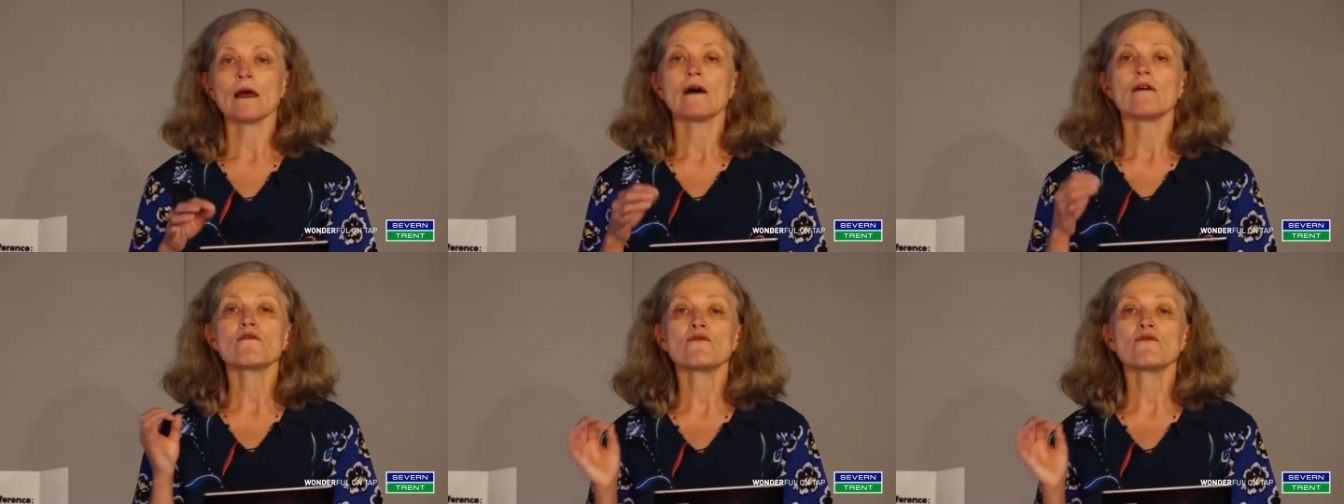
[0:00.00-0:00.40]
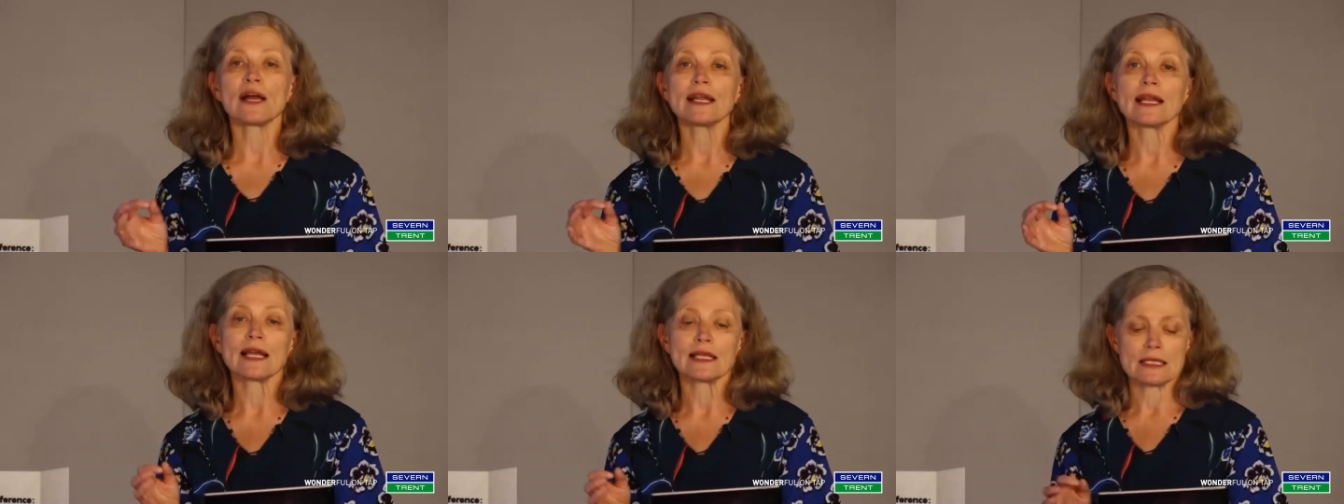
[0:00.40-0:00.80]

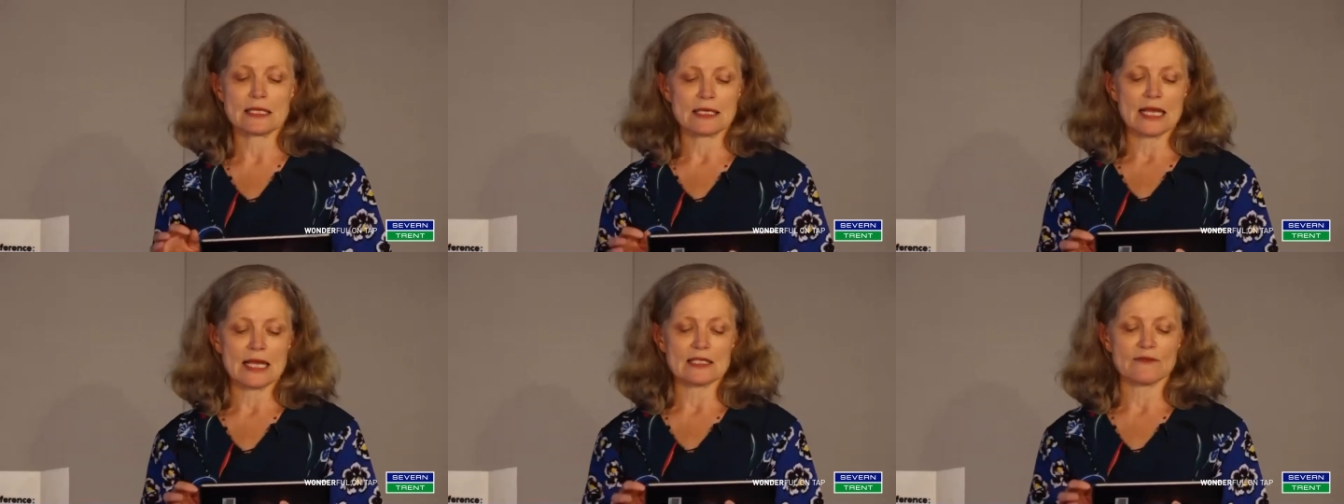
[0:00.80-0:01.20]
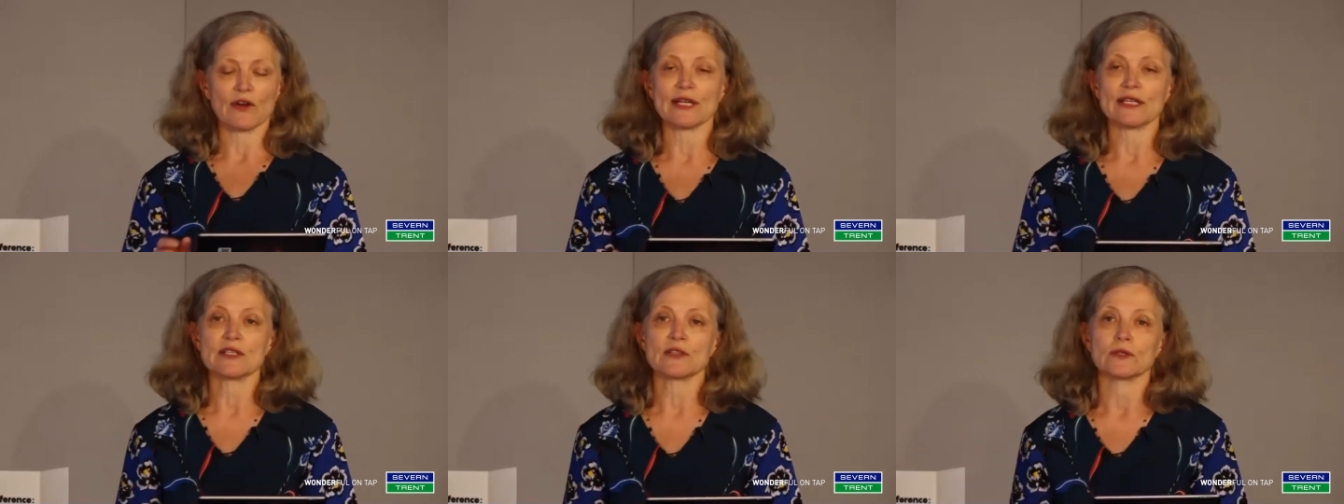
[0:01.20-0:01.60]
Finance is
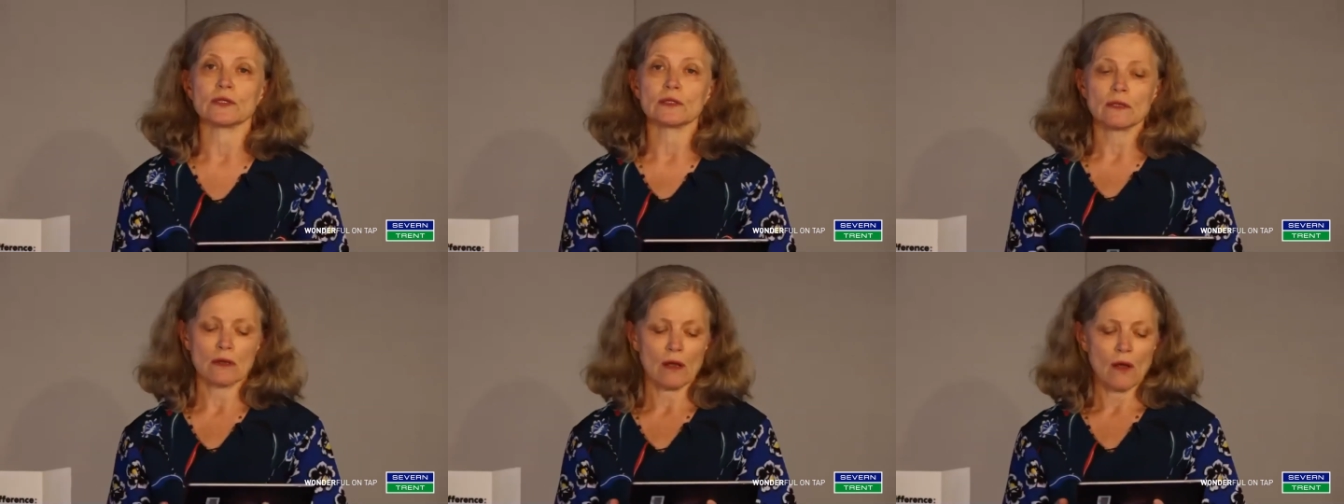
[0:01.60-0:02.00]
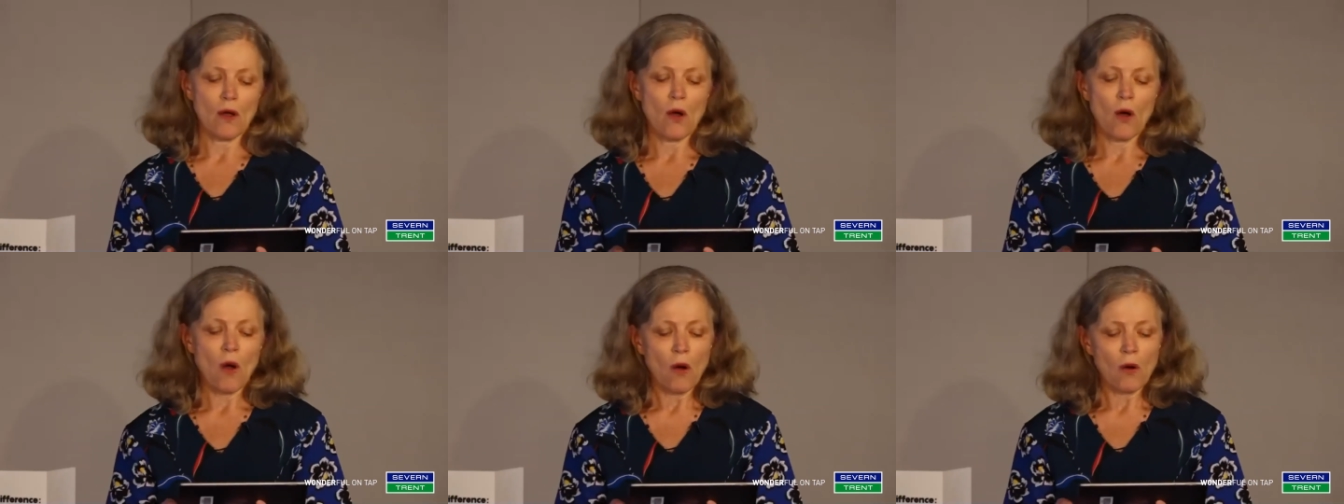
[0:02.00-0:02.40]
vital.
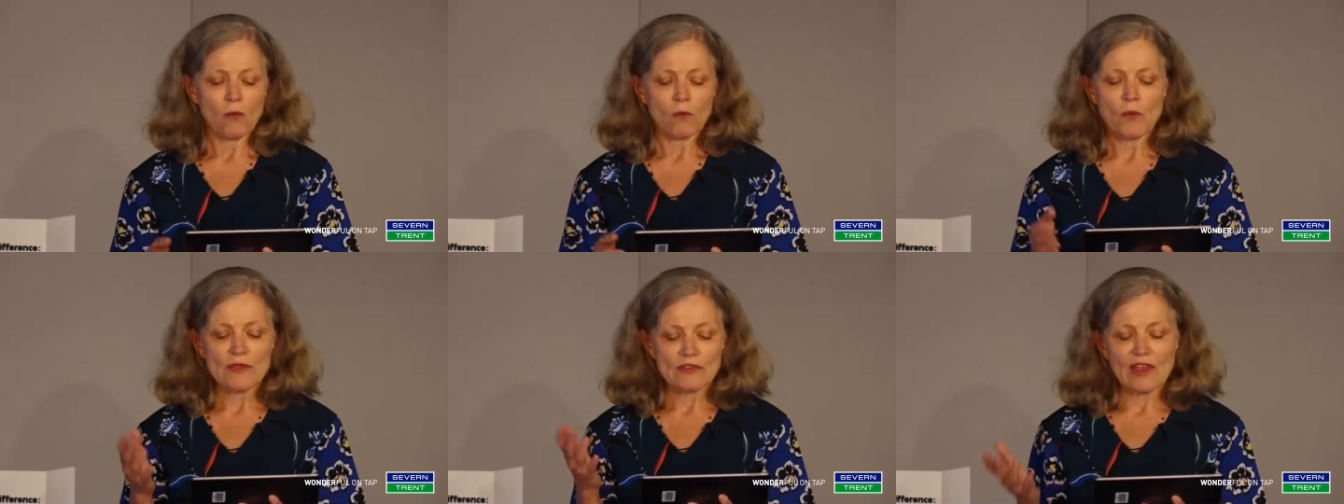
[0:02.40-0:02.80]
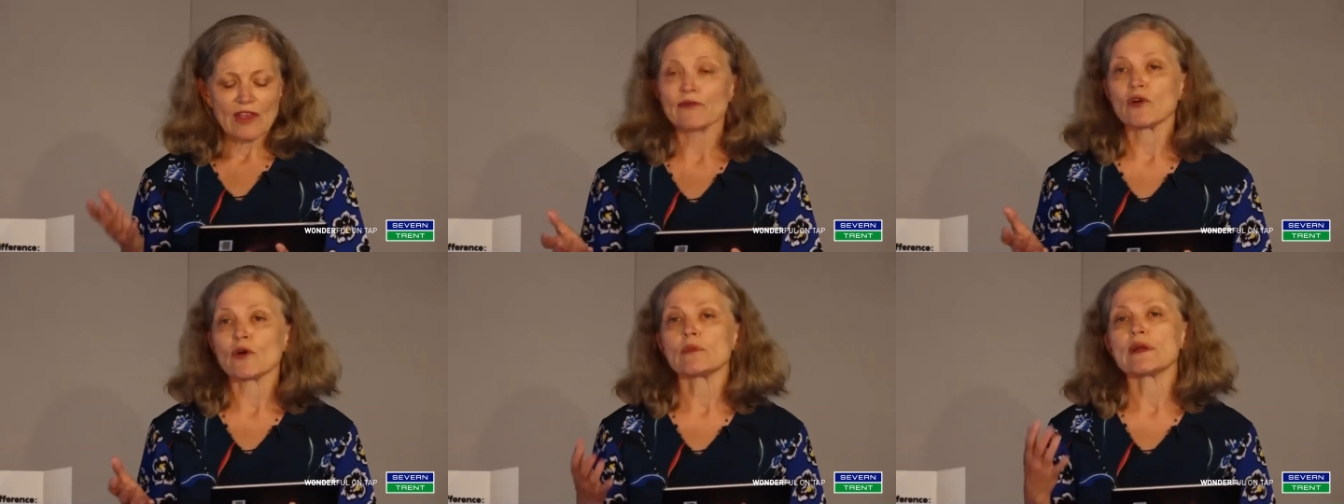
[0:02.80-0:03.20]
With
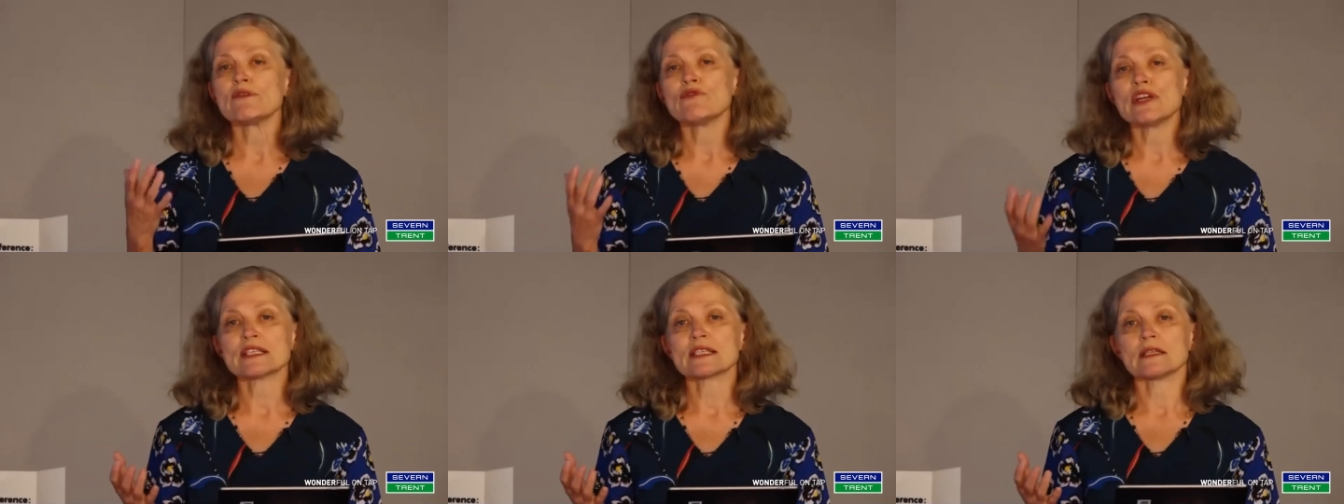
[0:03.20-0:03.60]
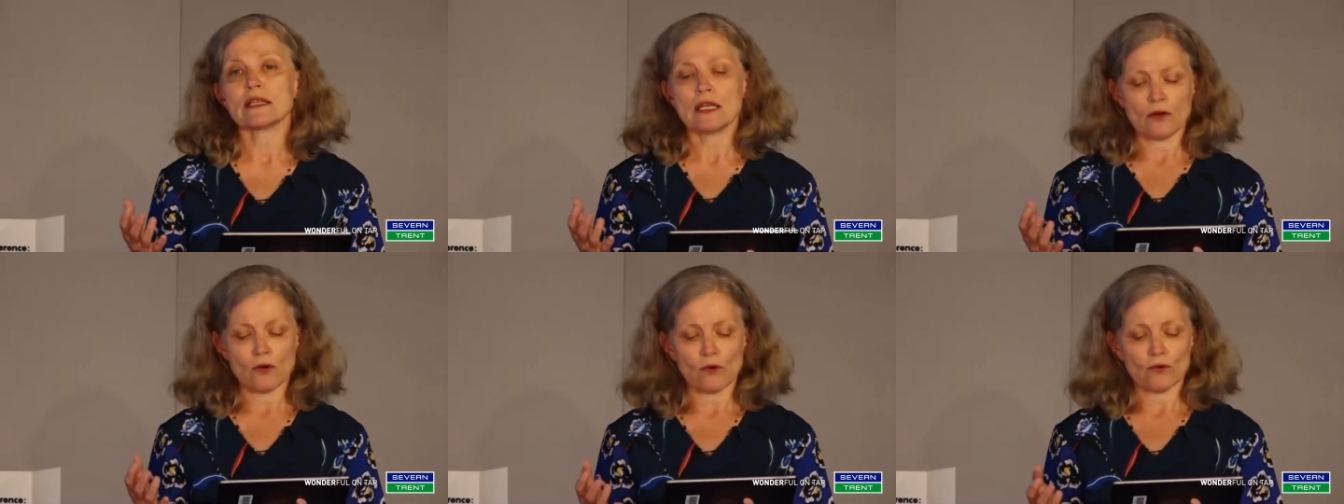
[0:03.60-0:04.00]
DEFRA, we recently
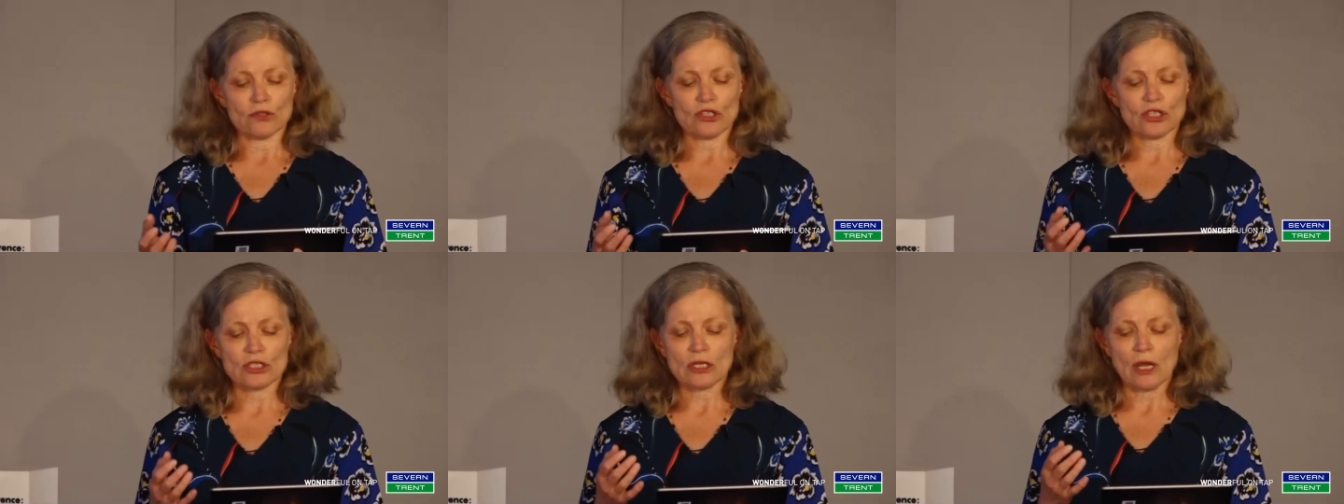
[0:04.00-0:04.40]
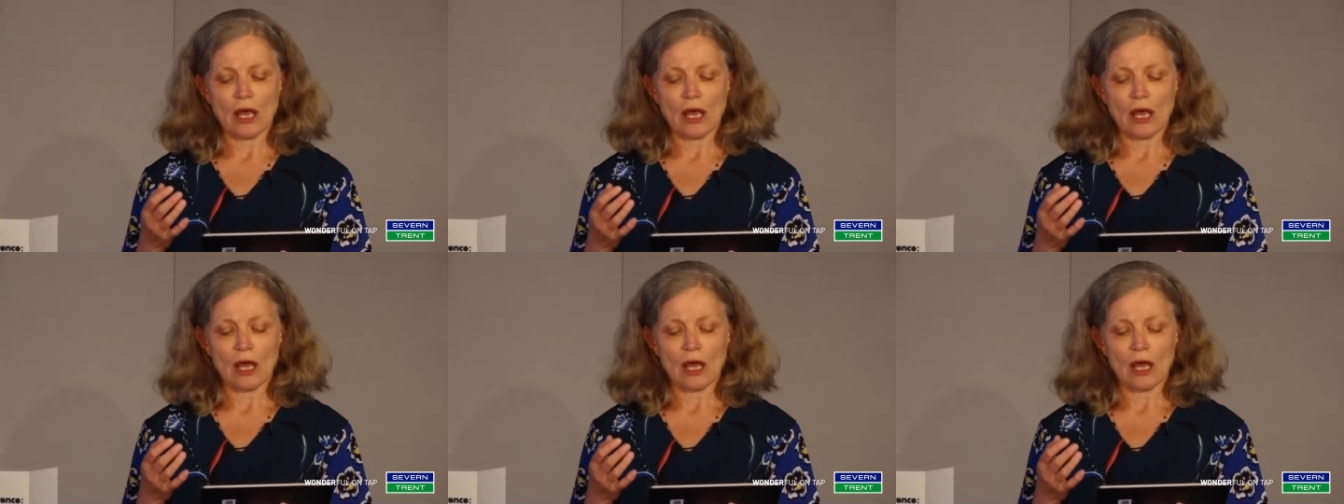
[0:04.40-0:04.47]
launched